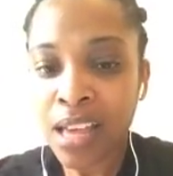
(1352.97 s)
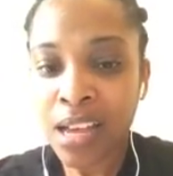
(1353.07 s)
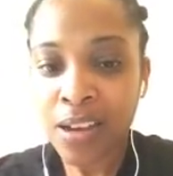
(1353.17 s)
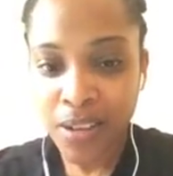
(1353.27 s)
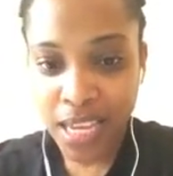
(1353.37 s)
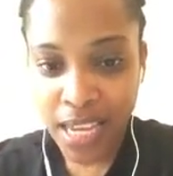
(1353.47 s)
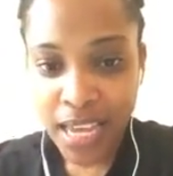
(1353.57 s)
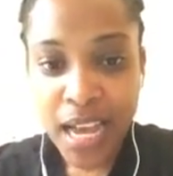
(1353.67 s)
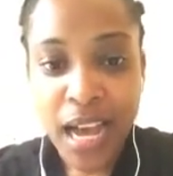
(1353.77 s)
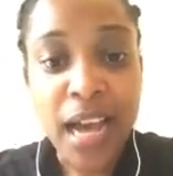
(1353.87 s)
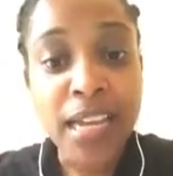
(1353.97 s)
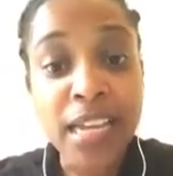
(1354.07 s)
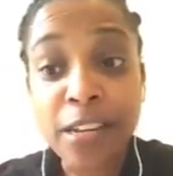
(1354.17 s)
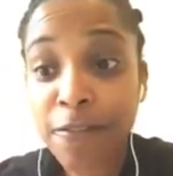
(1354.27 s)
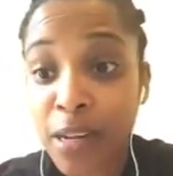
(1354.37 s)
Okay, eye
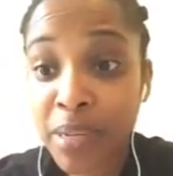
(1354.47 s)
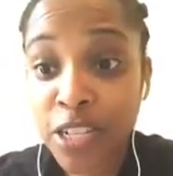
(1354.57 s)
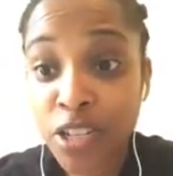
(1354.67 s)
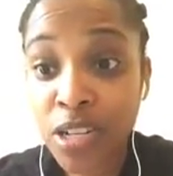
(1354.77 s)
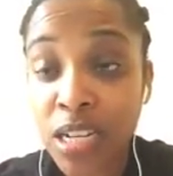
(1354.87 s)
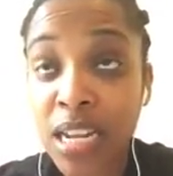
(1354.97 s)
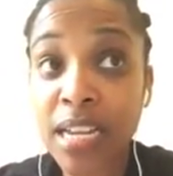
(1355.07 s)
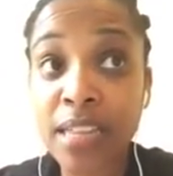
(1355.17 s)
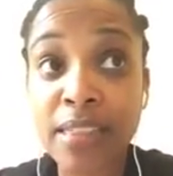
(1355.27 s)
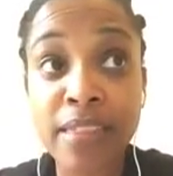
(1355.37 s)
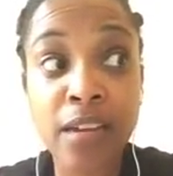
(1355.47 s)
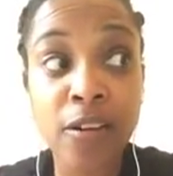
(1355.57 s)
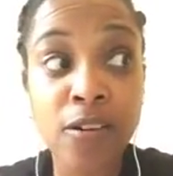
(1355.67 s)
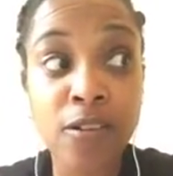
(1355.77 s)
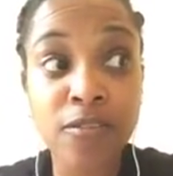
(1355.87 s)
inflammation, I think
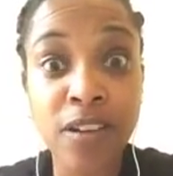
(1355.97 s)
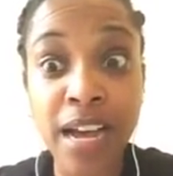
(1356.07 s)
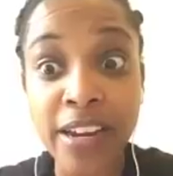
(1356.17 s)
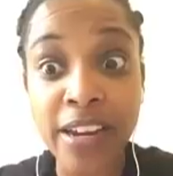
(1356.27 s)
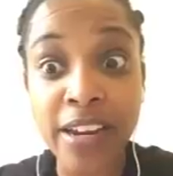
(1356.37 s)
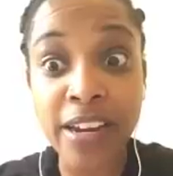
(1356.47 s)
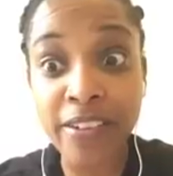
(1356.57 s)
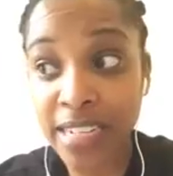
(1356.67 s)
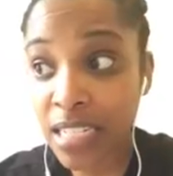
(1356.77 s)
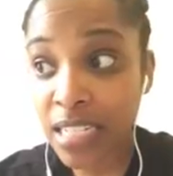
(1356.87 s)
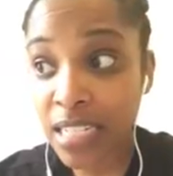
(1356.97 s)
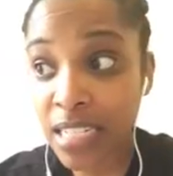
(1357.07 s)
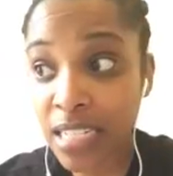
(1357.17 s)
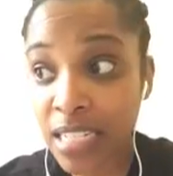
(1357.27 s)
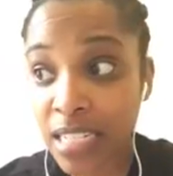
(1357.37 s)
of iritis. I
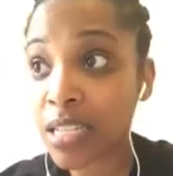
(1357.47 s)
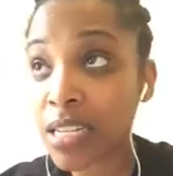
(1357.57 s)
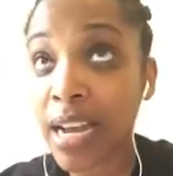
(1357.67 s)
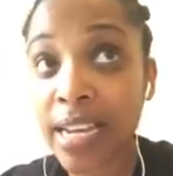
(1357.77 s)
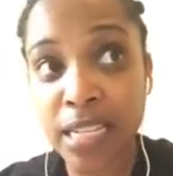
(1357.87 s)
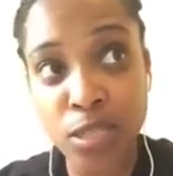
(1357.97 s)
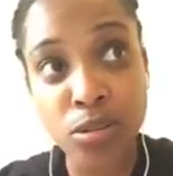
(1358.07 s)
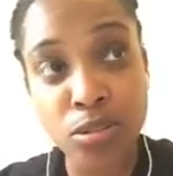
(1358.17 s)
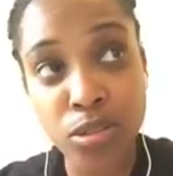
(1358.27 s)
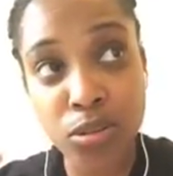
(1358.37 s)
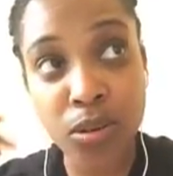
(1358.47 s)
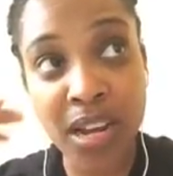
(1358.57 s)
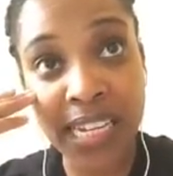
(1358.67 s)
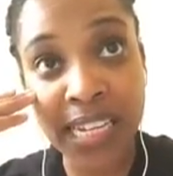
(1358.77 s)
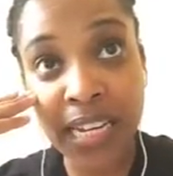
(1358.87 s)
know I said eyes also,
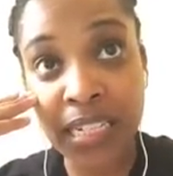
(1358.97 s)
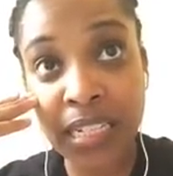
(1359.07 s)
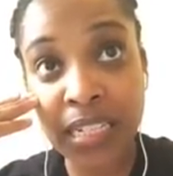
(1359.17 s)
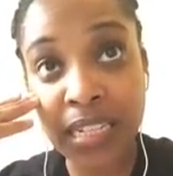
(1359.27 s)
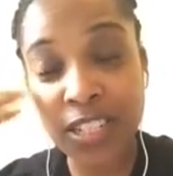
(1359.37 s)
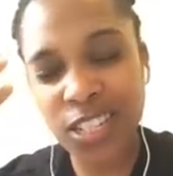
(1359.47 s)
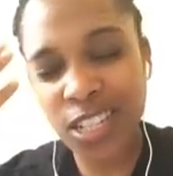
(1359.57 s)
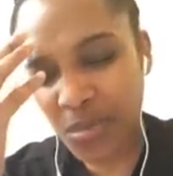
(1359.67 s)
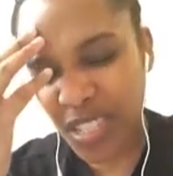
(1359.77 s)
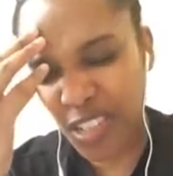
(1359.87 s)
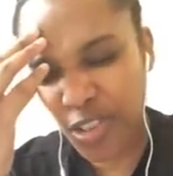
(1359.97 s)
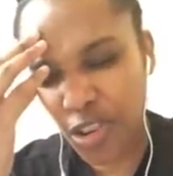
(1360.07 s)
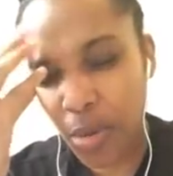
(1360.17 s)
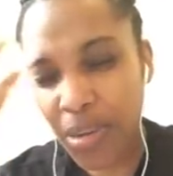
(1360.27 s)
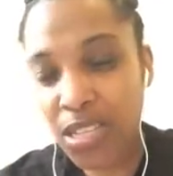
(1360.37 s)
I did GMC
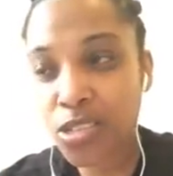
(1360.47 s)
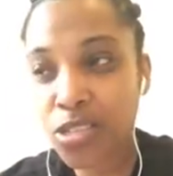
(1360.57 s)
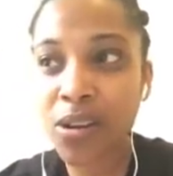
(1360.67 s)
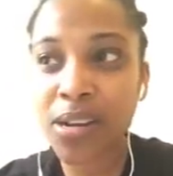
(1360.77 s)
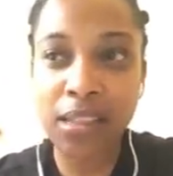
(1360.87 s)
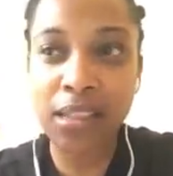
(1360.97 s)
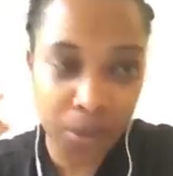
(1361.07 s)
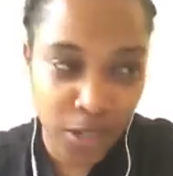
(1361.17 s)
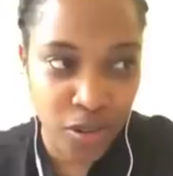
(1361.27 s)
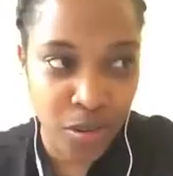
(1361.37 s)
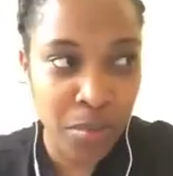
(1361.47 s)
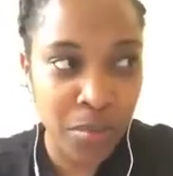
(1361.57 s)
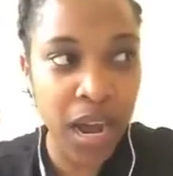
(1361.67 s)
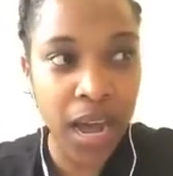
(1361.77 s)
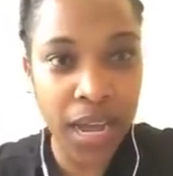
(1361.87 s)
traumas. So another way to
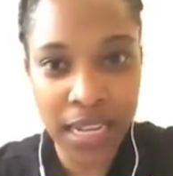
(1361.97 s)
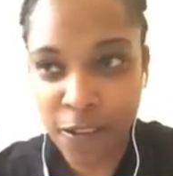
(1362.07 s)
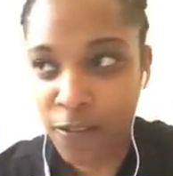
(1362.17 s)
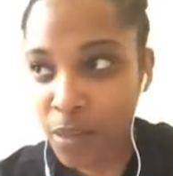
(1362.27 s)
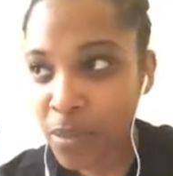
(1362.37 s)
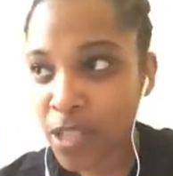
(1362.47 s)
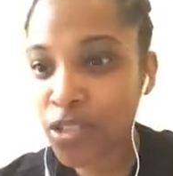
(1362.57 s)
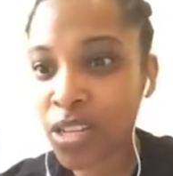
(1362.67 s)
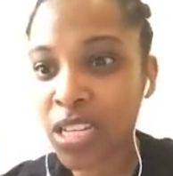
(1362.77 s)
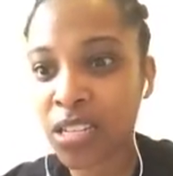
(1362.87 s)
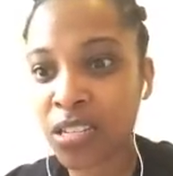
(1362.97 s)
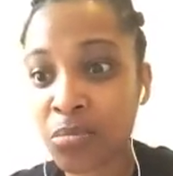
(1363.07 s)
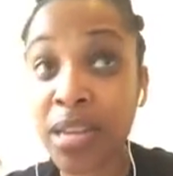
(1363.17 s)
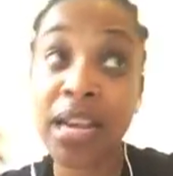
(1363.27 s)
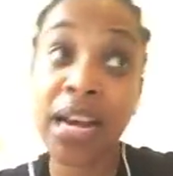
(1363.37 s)
remember eye inflammation is
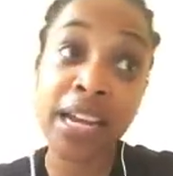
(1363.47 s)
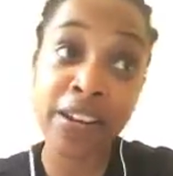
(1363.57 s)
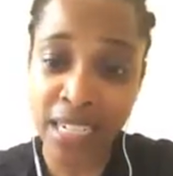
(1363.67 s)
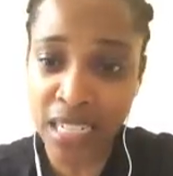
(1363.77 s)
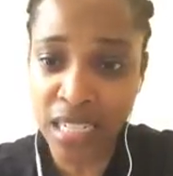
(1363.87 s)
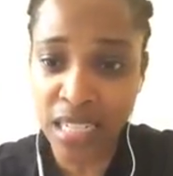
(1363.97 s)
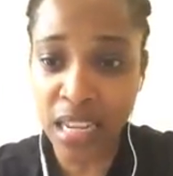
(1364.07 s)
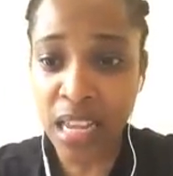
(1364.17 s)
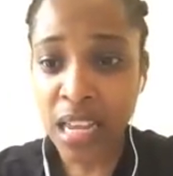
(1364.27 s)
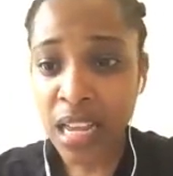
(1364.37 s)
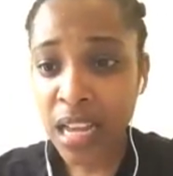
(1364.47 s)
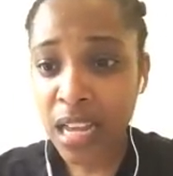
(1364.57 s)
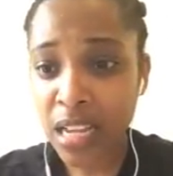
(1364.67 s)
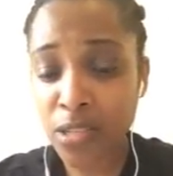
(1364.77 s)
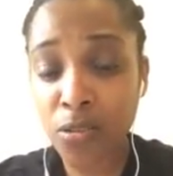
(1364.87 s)
by iritis.
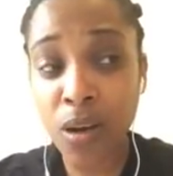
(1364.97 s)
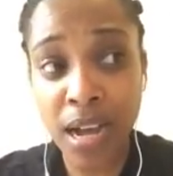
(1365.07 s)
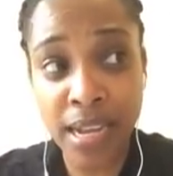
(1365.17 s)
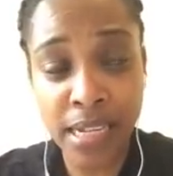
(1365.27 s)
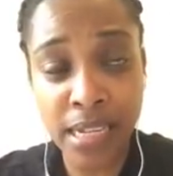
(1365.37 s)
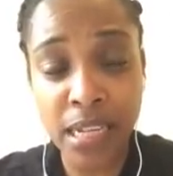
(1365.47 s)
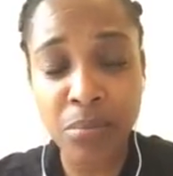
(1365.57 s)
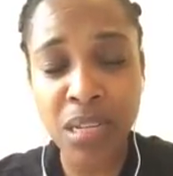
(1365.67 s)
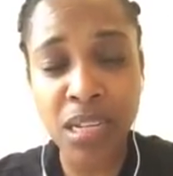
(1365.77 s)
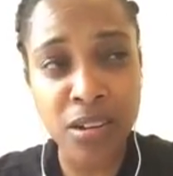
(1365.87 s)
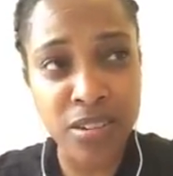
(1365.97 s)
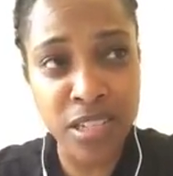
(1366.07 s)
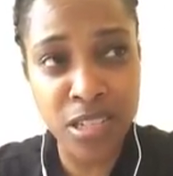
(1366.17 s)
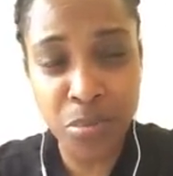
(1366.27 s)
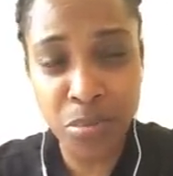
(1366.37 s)
So eye can be
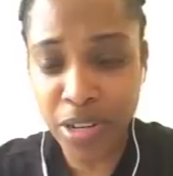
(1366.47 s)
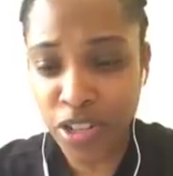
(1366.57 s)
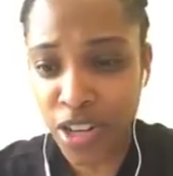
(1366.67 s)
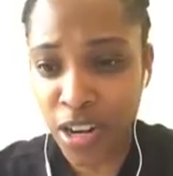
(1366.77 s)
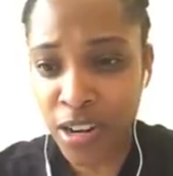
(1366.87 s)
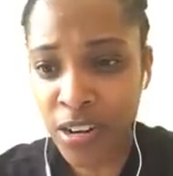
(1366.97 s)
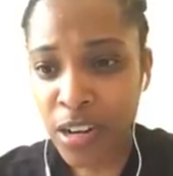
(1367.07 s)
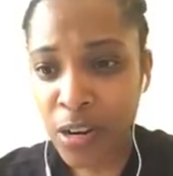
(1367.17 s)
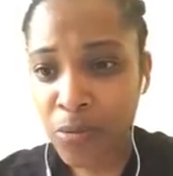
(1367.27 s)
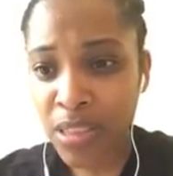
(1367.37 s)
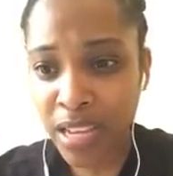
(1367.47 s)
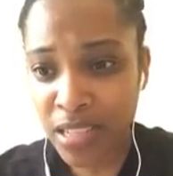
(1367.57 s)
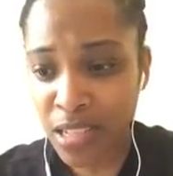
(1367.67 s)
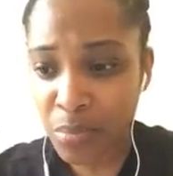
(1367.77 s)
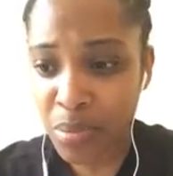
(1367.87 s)
increased pressure with
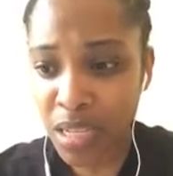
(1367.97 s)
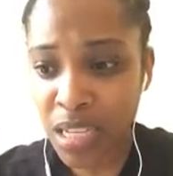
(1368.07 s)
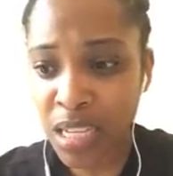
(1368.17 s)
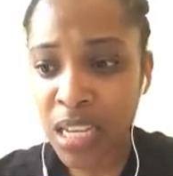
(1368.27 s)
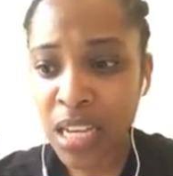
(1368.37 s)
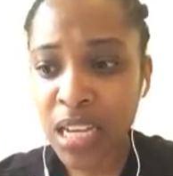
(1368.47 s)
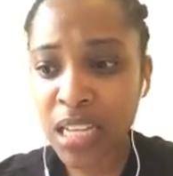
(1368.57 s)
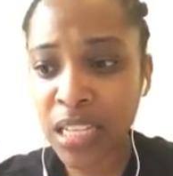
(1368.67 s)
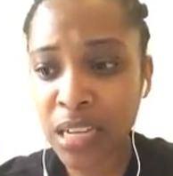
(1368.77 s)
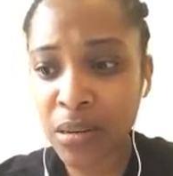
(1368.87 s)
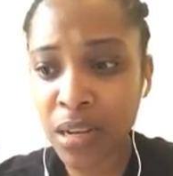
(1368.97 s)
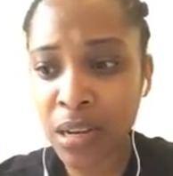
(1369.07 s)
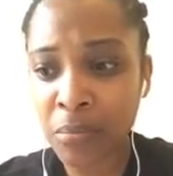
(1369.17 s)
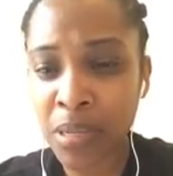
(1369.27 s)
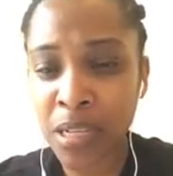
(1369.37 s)
ICP. It can
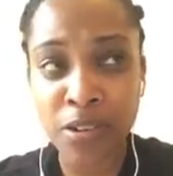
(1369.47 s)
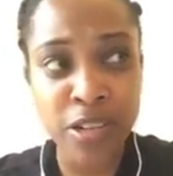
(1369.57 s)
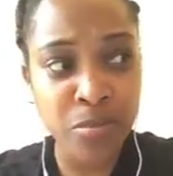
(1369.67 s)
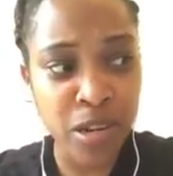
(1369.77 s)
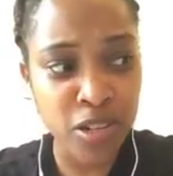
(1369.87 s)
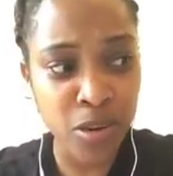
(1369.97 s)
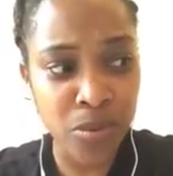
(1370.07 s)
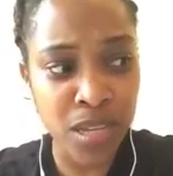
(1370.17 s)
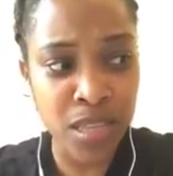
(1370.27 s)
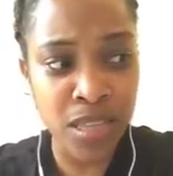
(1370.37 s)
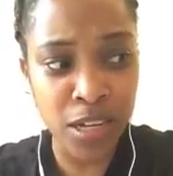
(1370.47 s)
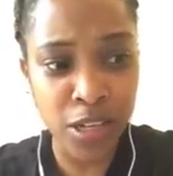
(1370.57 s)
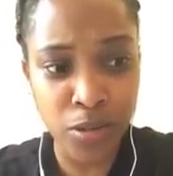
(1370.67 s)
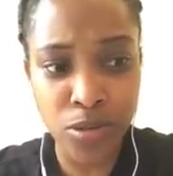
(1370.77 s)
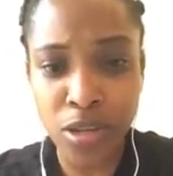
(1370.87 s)
increase pressure with
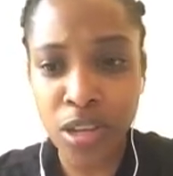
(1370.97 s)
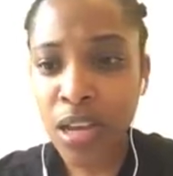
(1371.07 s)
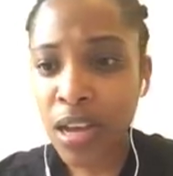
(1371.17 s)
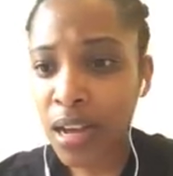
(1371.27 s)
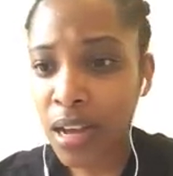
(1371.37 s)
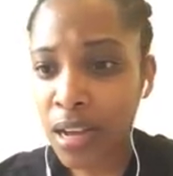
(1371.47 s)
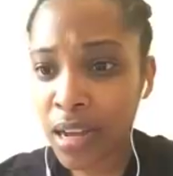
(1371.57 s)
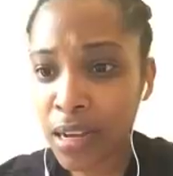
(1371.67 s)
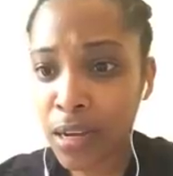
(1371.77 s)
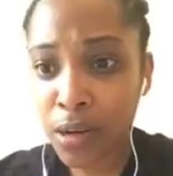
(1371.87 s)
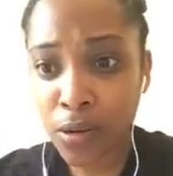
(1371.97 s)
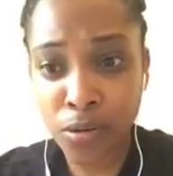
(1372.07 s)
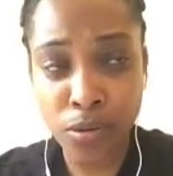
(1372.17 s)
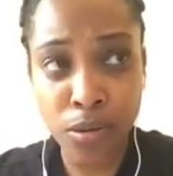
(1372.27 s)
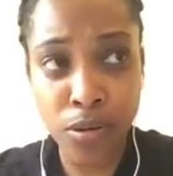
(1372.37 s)
acute
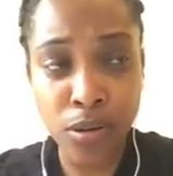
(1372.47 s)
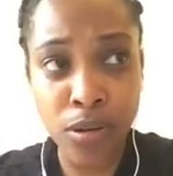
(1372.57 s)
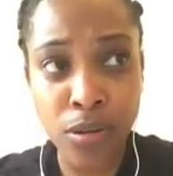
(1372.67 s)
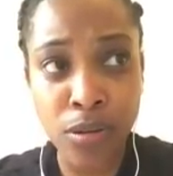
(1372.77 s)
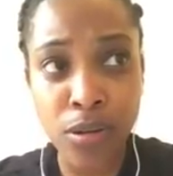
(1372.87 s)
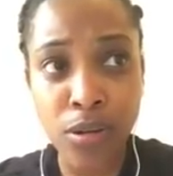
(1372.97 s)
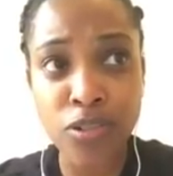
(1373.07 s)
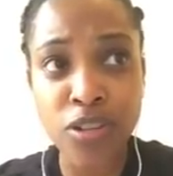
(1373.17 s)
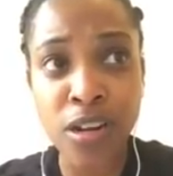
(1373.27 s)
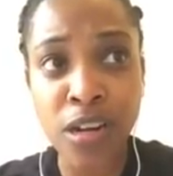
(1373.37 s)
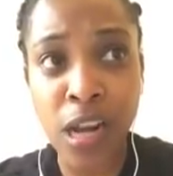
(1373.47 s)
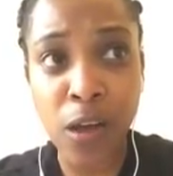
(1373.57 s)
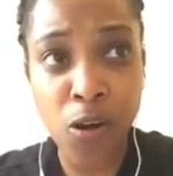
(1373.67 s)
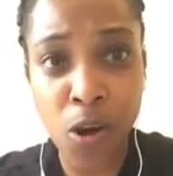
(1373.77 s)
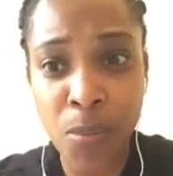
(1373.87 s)
closure
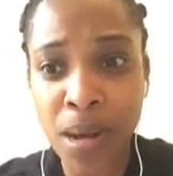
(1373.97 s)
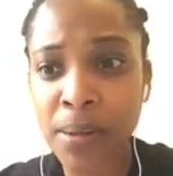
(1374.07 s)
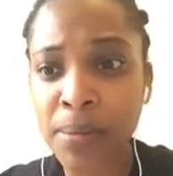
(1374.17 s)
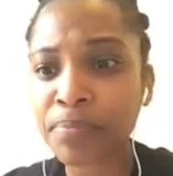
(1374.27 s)
glaucoma.